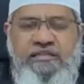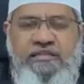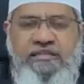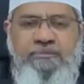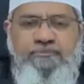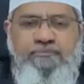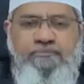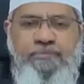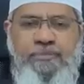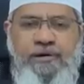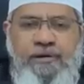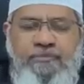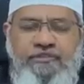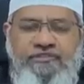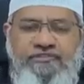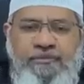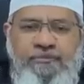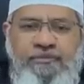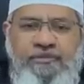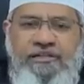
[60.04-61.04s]
is it
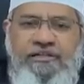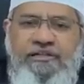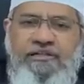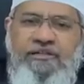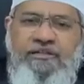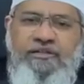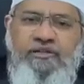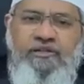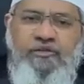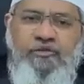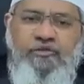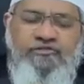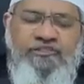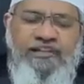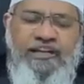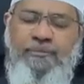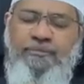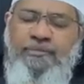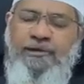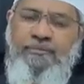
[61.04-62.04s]
permissible to
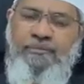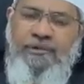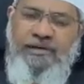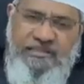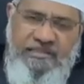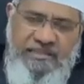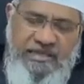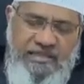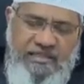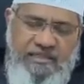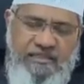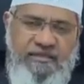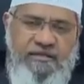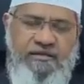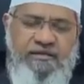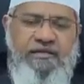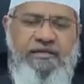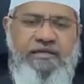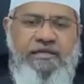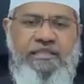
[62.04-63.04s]
celebrate birthdays?
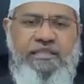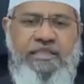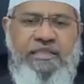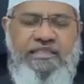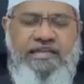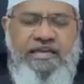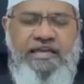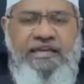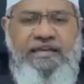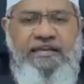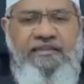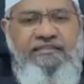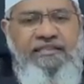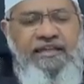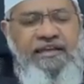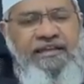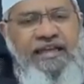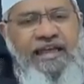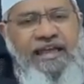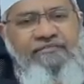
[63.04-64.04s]
The second
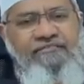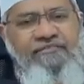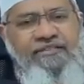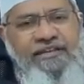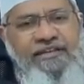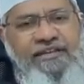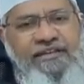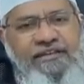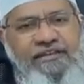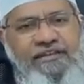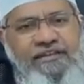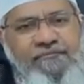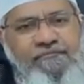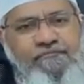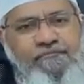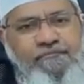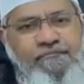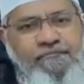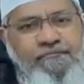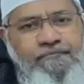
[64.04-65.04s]
is that can we,
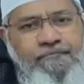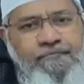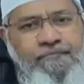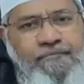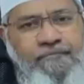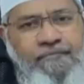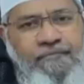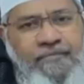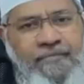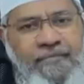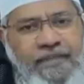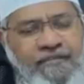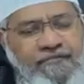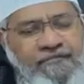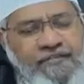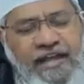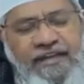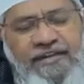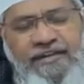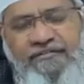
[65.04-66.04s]

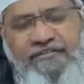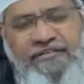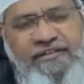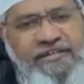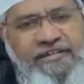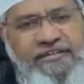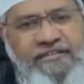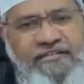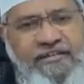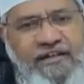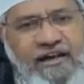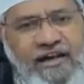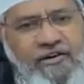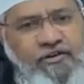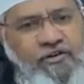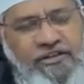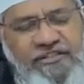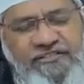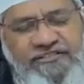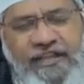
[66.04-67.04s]
if the activities
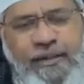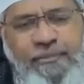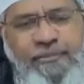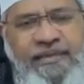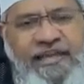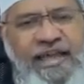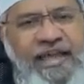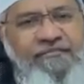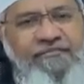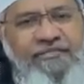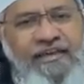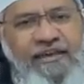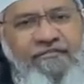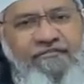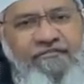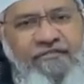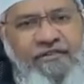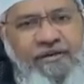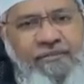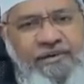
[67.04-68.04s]
are not Islamic, can we
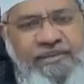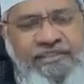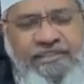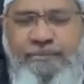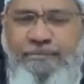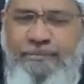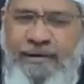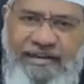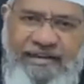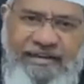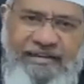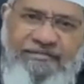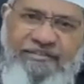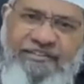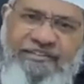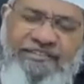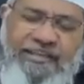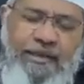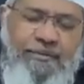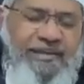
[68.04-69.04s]
have a birthday party
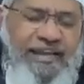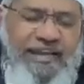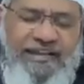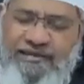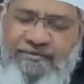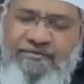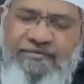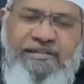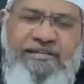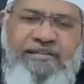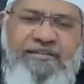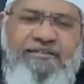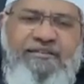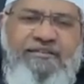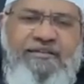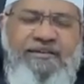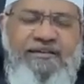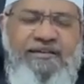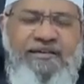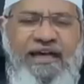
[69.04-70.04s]
with Islamic
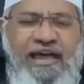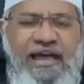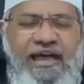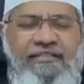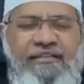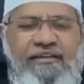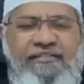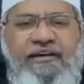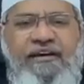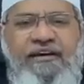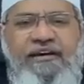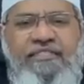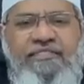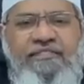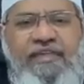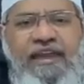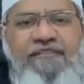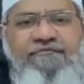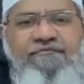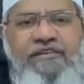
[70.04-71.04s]
activities? And the third
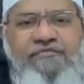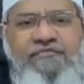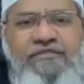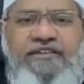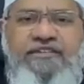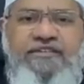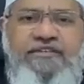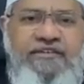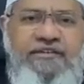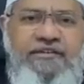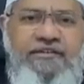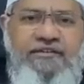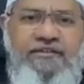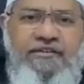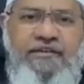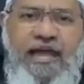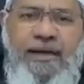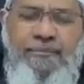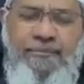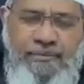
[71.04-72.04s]
is can we wish
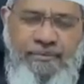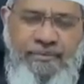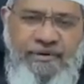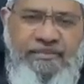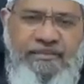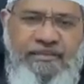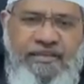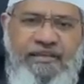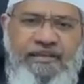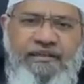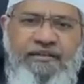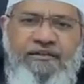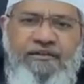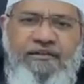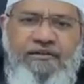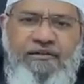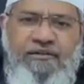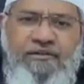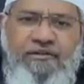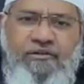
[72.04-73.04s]
happy birthday
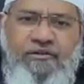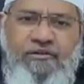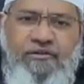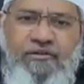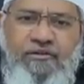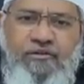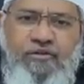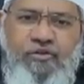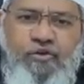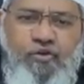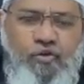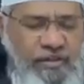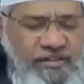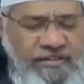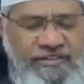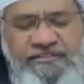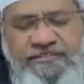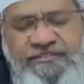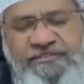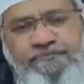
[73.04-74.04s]
to
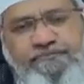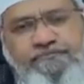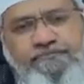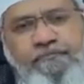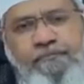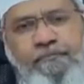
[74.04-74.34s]
others?